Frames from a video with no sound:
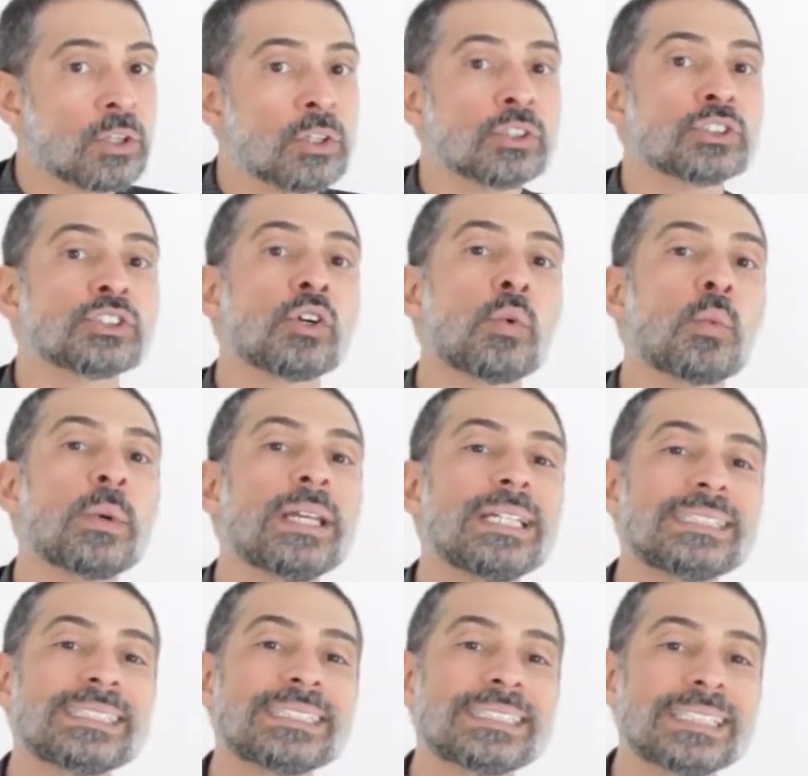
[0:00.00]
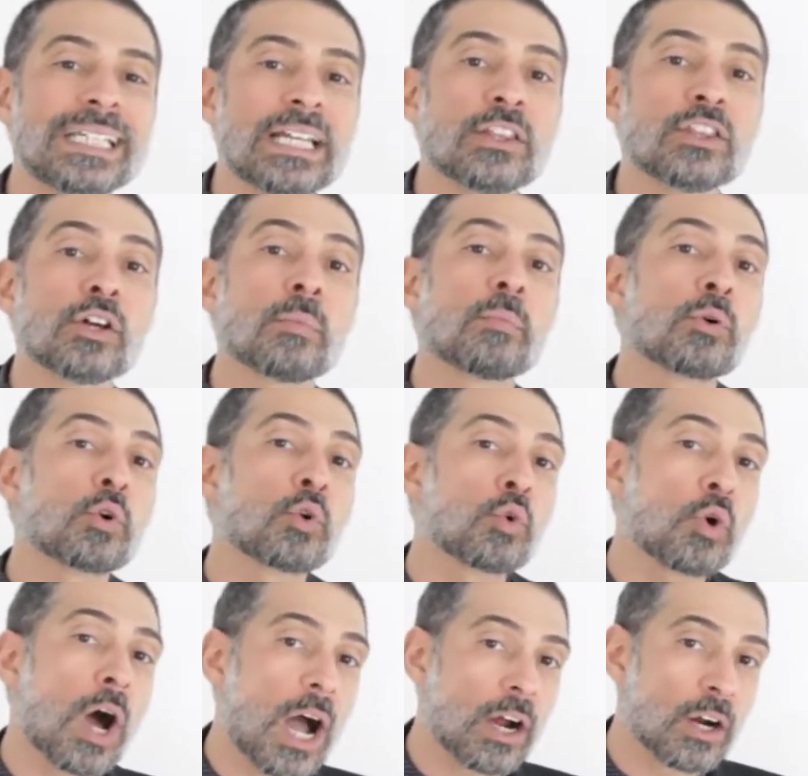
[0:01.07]
so we see the
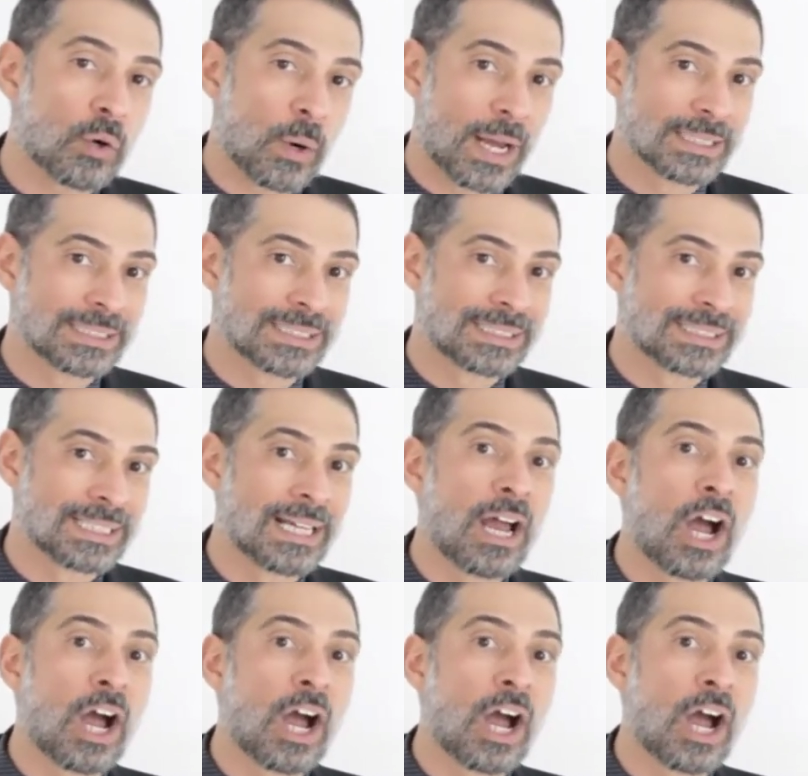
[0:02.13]
progress